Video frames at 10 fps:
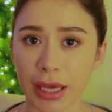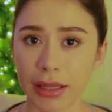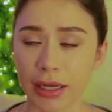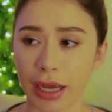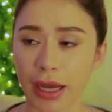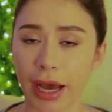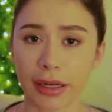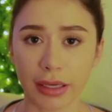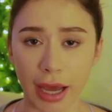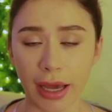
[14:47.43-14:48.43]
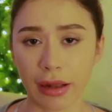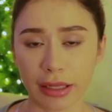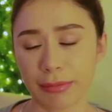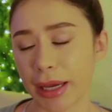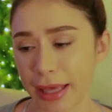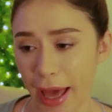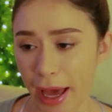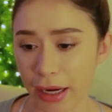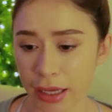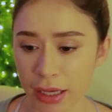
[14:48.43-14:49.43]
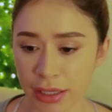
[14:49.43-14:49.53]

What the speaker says: and then I had Kyle and my cat.